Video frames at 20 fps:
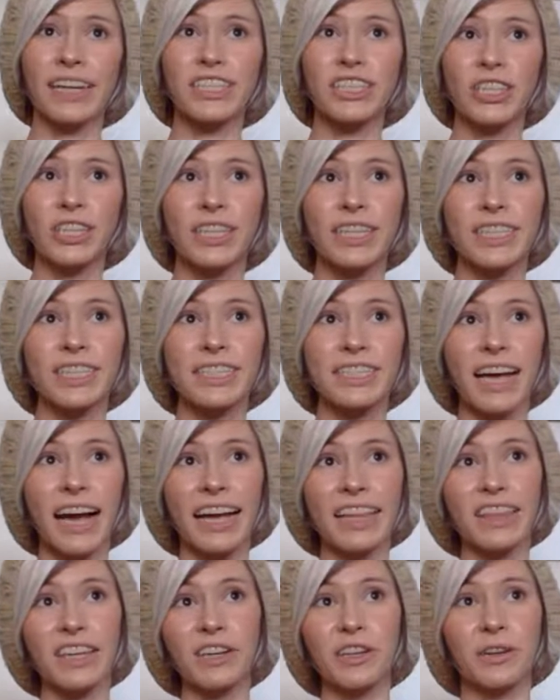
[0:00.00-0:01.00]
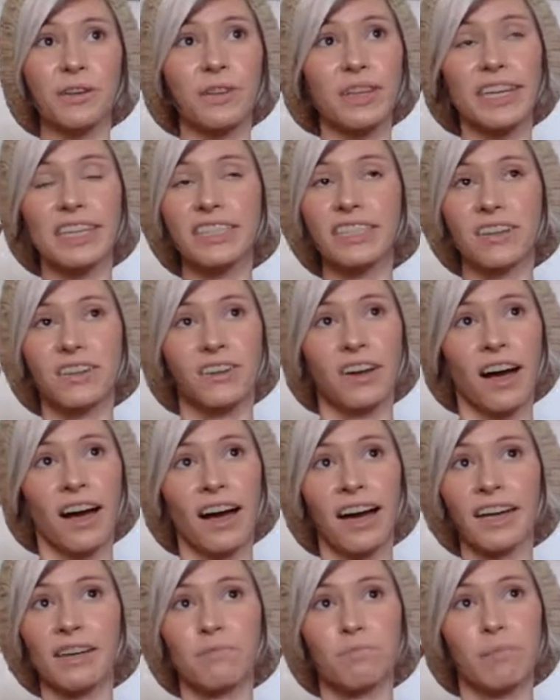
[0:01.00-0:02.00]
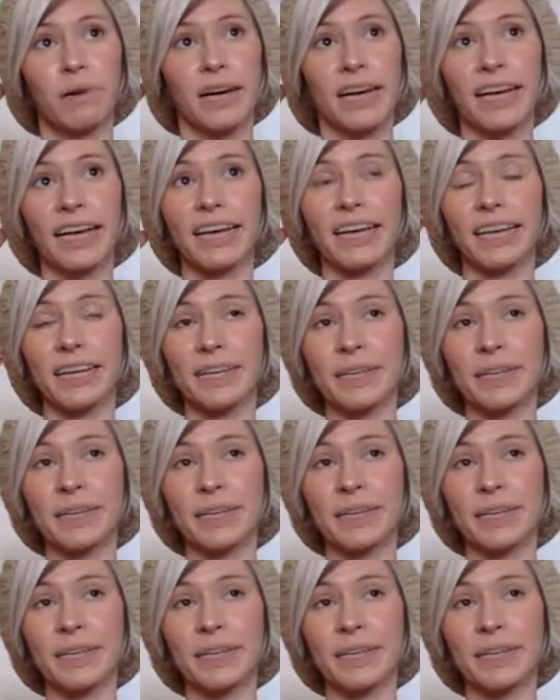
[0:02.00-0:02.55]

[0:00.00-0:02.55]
should sign the new lease or not. But